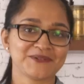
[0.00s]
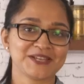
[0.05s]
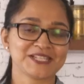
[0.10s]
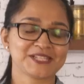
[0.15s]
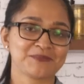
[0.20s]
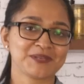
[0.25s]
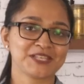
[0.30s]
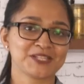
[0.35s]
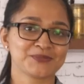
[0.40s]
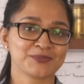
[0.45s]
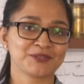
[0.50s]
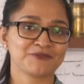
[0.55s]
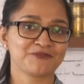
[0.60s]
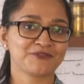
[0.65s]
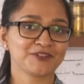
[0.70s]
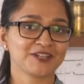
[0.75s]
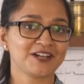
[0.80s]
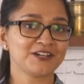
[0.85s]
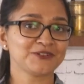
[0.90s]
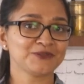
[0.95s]
recipes with
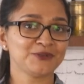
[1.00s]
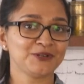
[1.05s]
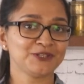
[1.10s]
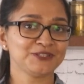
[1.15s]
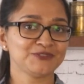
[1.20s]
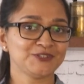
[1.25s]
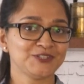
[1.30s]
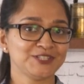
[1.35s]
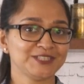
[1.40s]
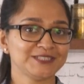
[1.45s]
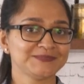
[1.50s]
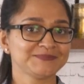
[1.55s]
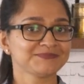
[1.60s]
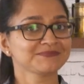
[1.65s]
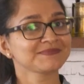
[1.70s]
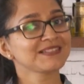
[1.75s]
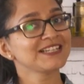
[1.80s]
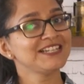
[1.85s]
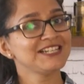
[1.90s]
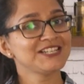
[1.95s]
Figaro olive oil.
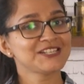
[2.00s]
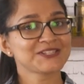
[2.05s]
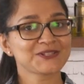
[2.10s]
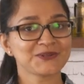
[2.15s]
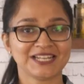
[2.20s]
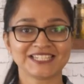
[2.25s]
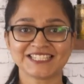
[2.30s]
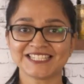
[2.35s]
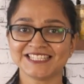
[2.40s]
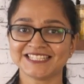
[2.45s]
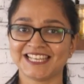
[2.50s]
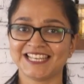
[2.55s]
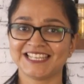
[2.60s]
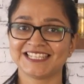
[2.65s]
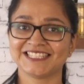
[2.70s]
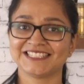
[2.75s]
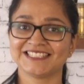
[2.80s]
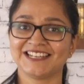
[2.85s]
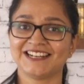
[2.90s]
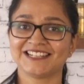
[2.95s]
So until
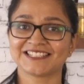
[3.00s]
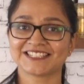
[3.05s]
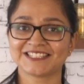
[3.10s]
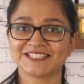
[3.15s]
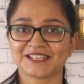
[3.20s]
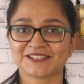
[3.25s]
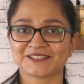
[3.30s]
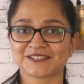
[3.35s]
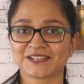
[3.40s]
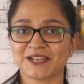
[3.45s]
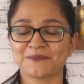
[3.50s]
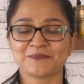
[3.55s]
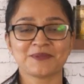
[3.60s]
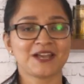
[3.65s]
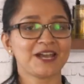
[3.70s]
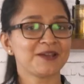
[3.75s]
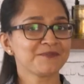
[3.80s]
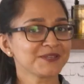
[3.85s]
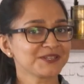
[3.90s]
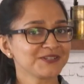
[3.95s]
then, until next time,
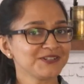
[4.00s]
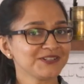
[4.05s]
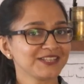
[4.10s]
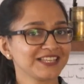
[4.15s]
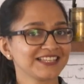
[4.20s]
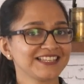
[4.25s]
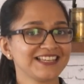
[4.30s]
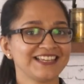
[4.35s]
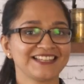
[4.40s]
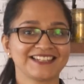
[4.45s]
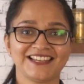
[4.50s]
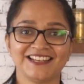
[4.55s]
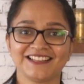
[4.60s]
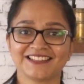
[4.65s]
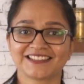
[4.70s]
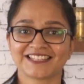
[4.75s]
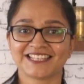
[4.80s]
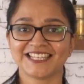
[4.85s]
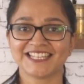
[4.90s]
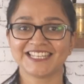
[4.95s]
happy cooking and
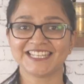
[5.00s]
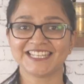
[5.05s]
healthy